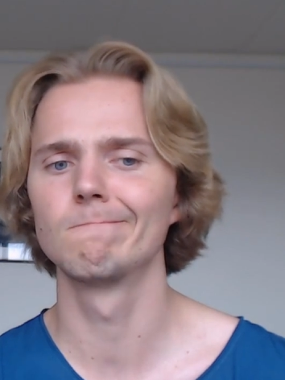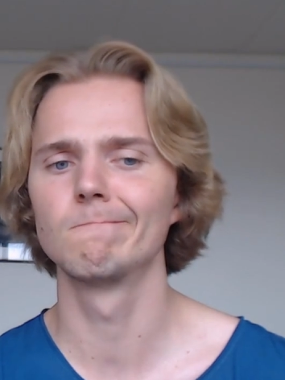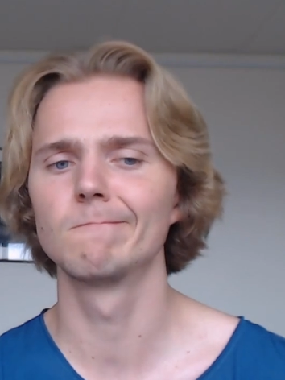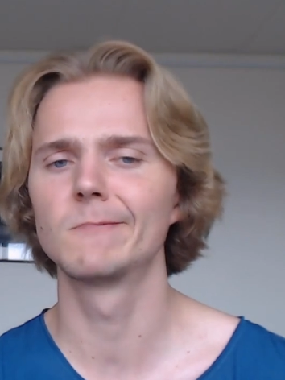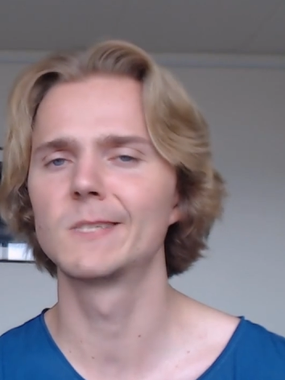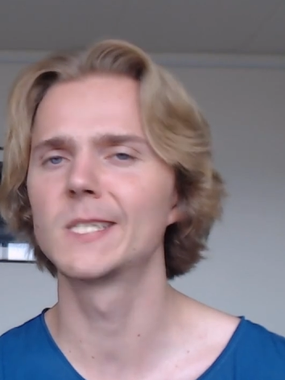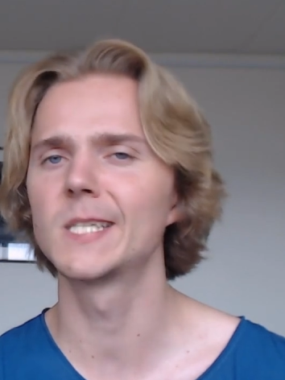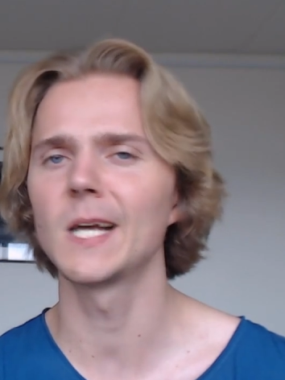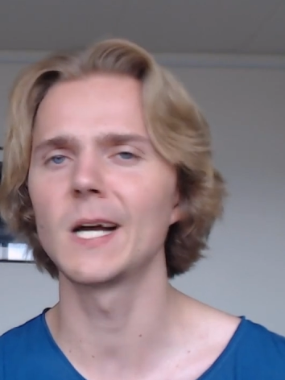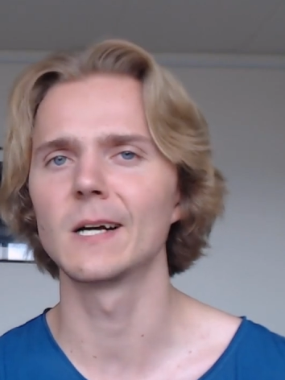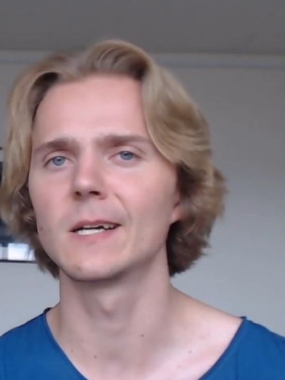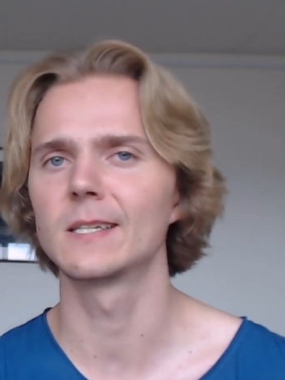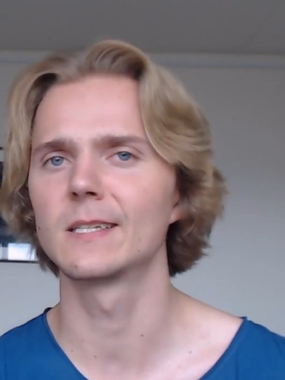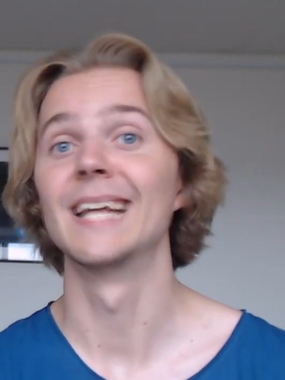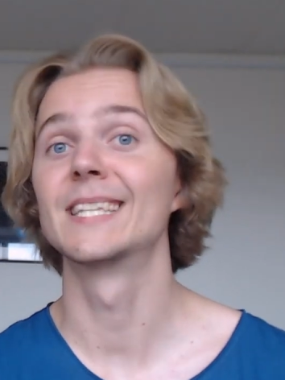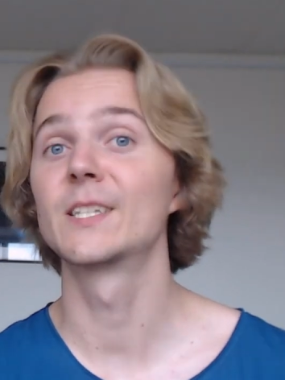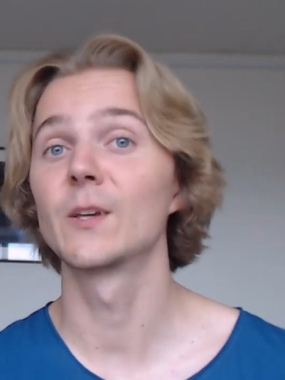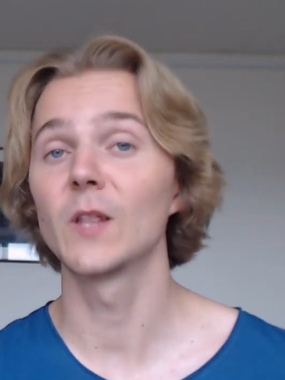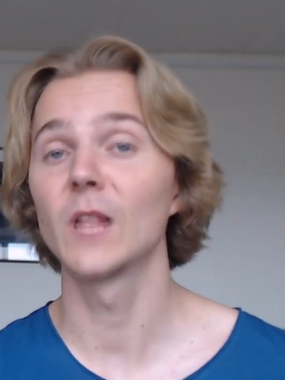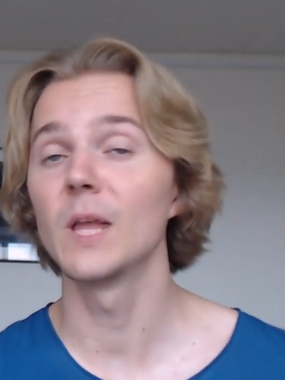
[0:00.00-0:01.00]
sucks.
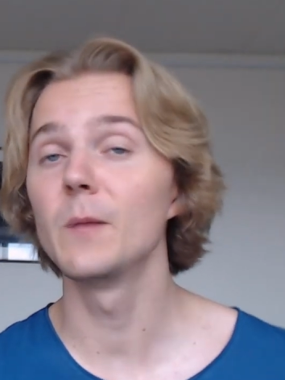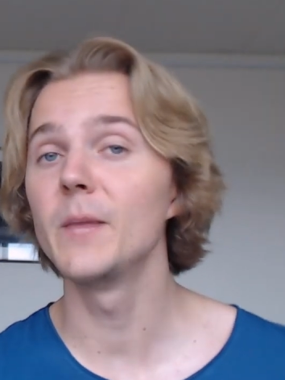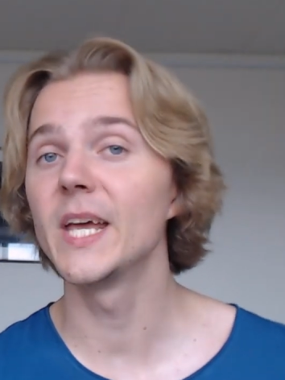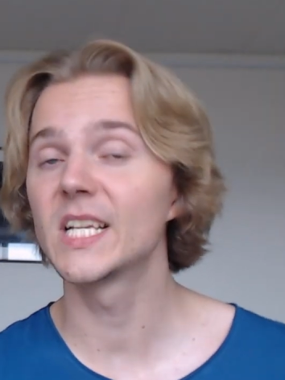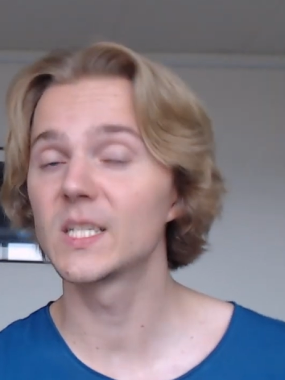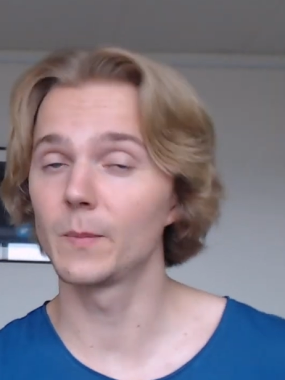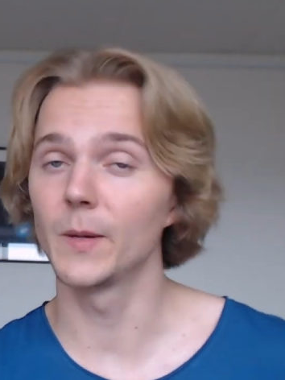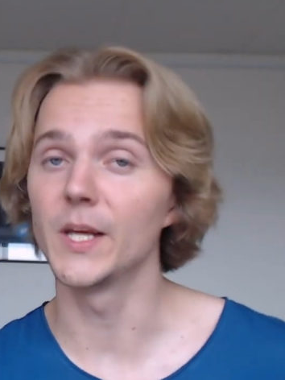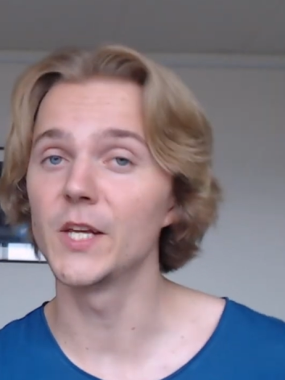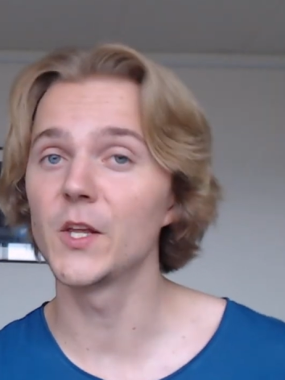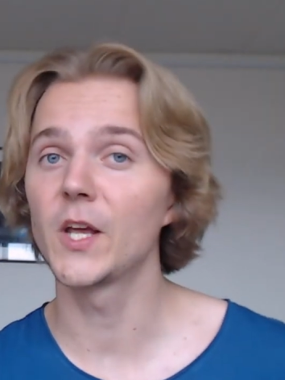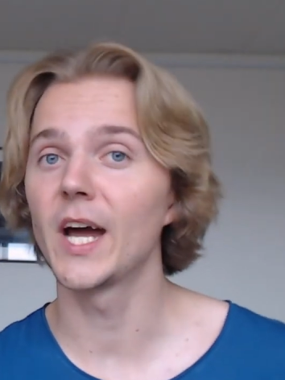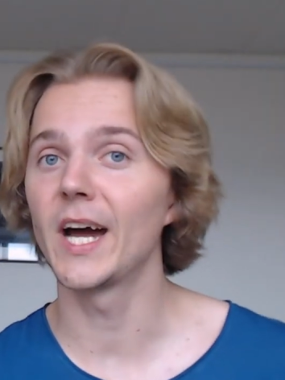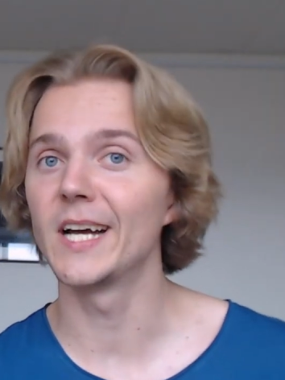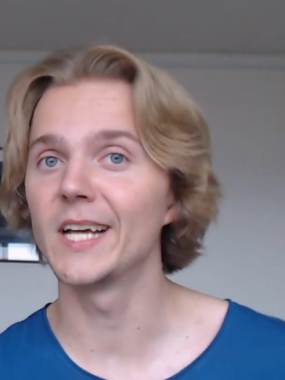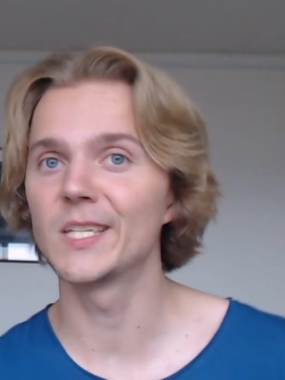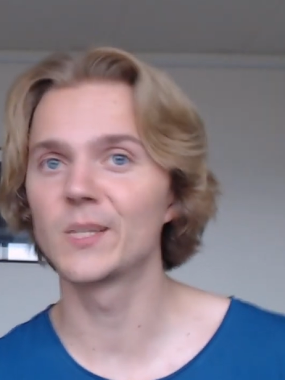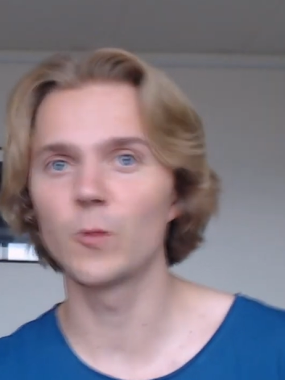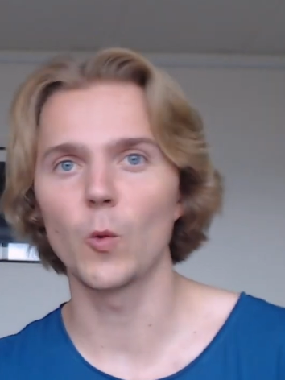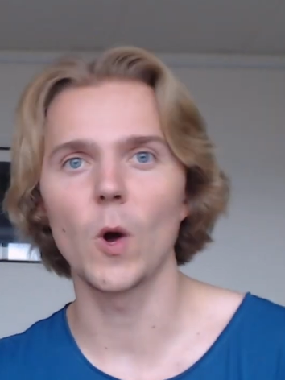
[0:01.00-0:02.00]
So let me explain to you
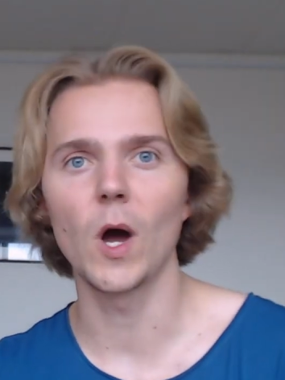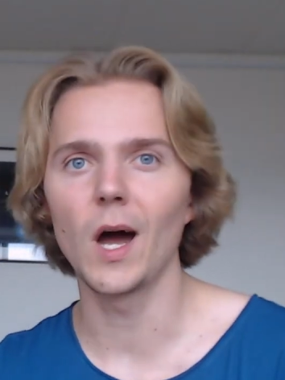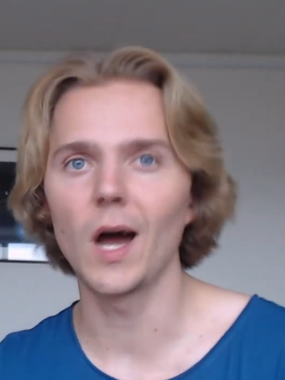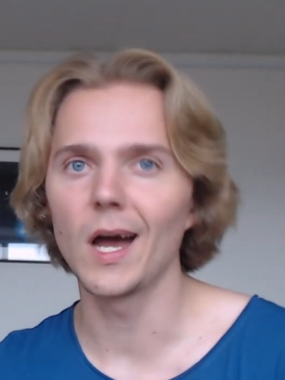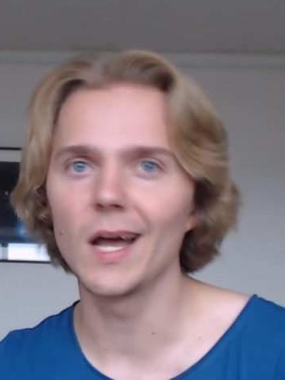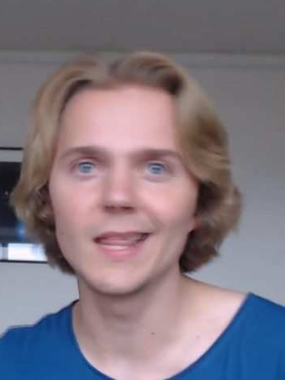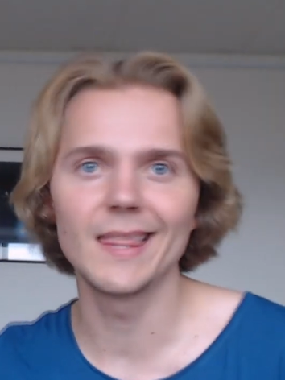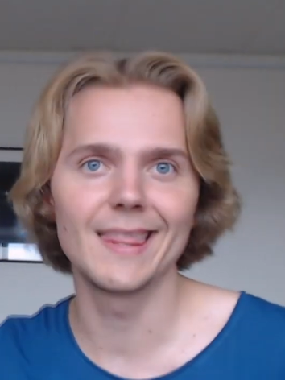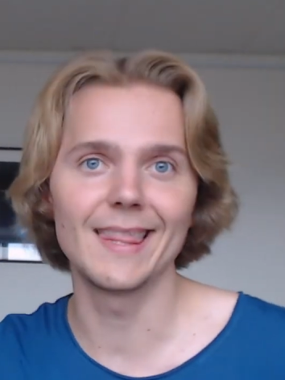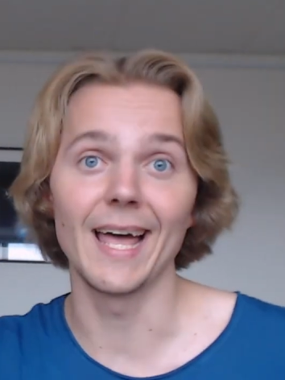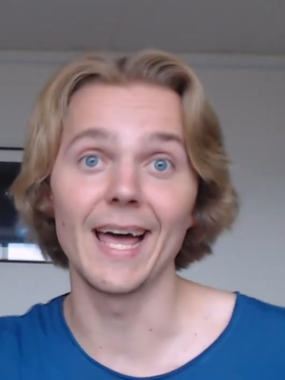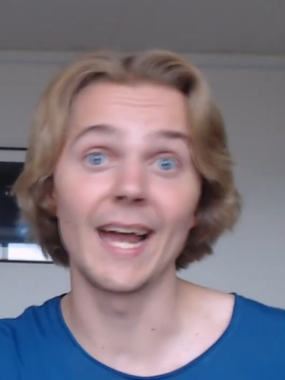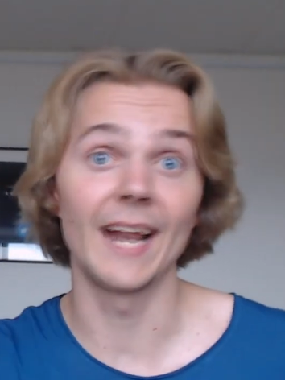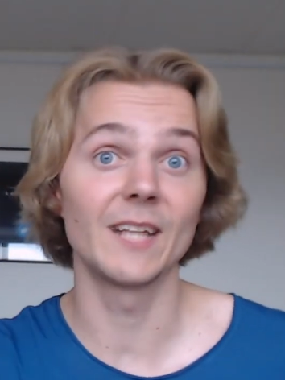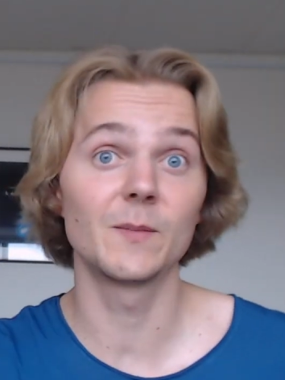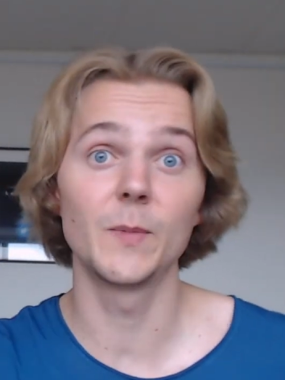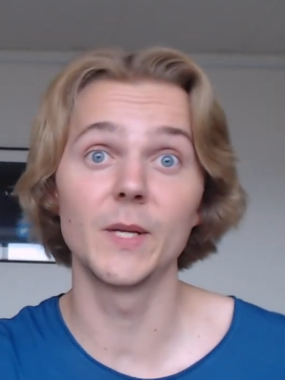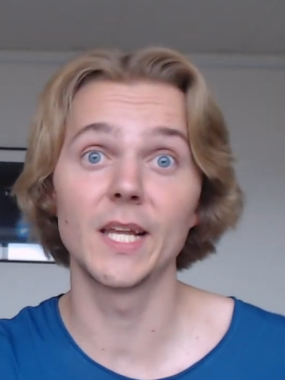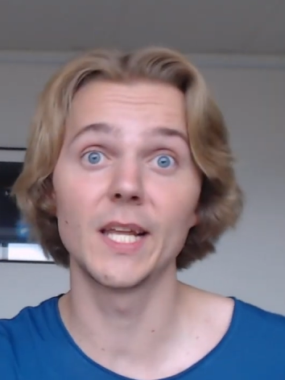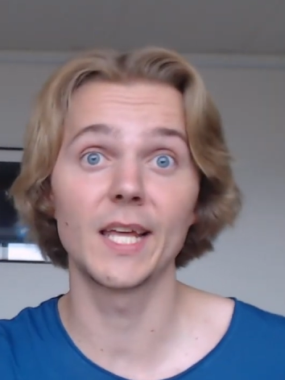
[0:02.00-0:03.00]
guys why that
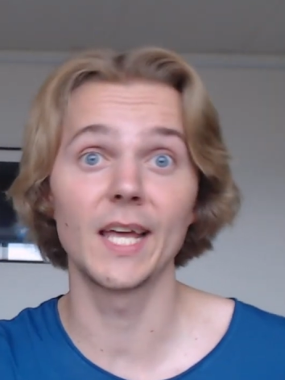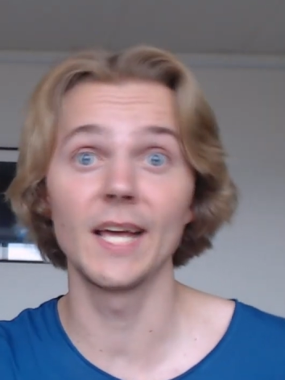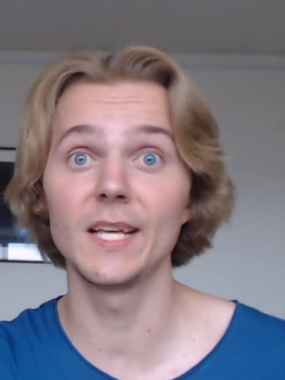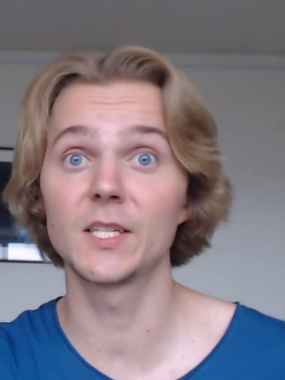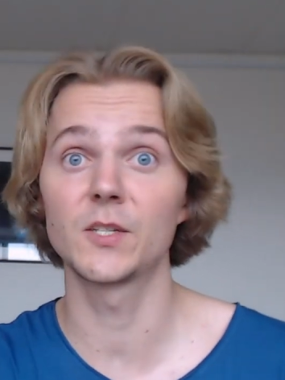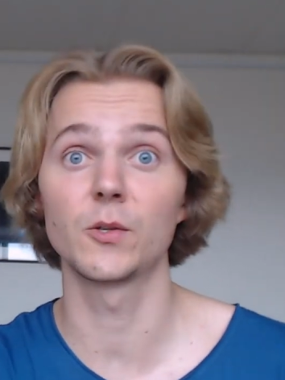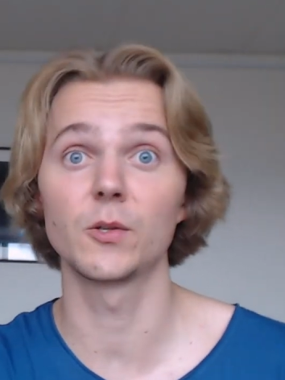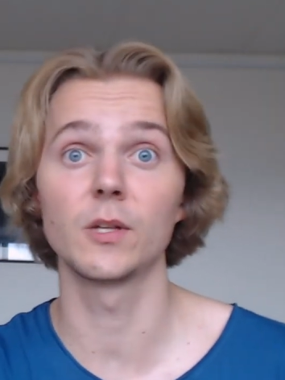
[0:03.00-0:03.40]
has been the case.